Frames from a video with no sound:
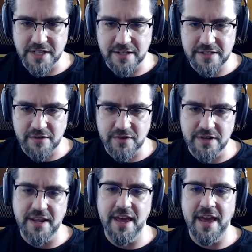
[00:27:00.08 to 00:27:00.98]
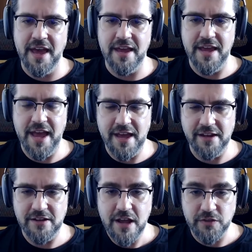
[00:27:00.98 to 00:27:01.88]
tickets every day
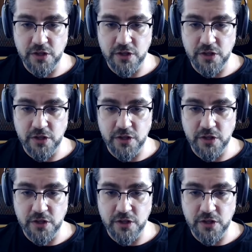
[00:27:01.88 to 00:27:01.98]
and